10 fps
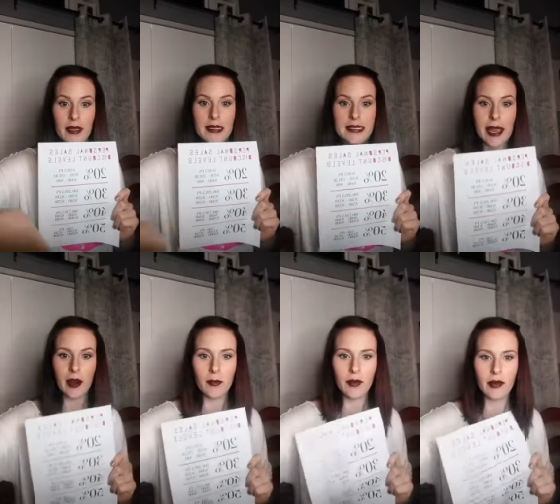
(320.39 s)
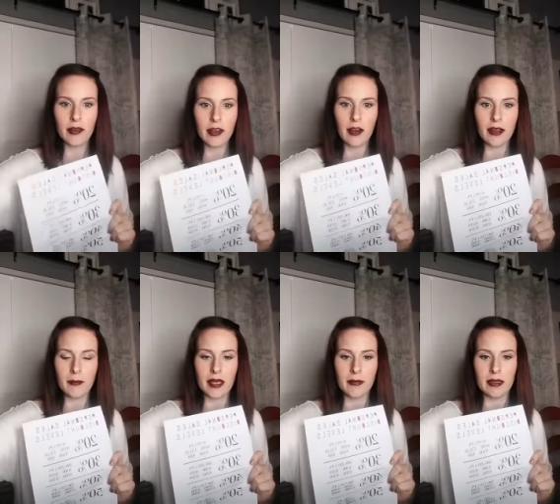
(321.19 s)
Terrible. Y'all can
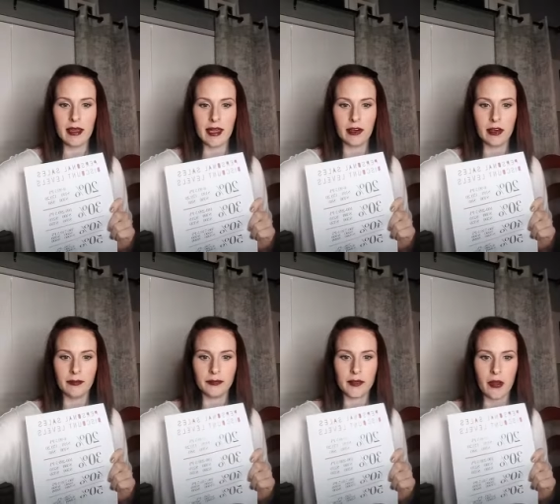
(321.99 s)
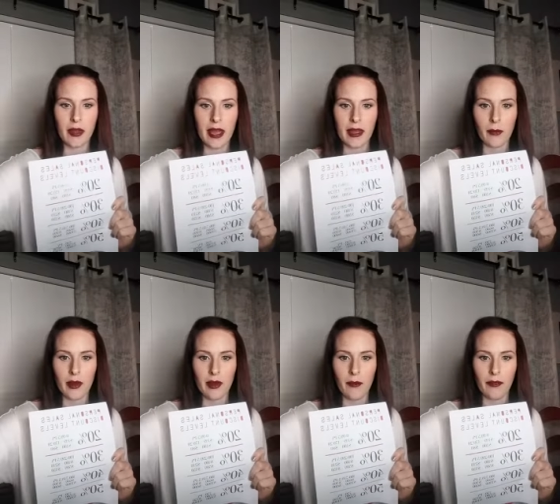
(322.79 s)
beat me later. Okay,
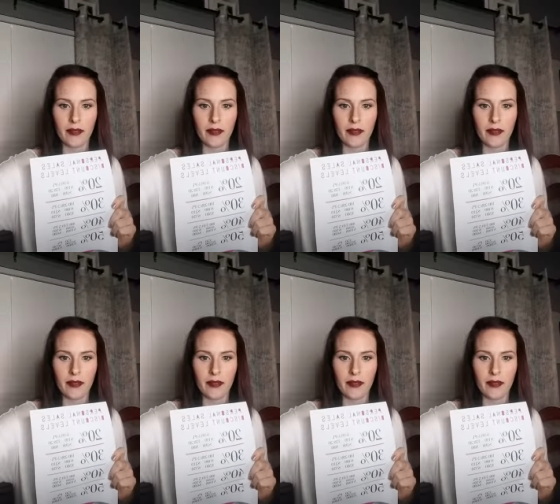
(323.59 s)
well,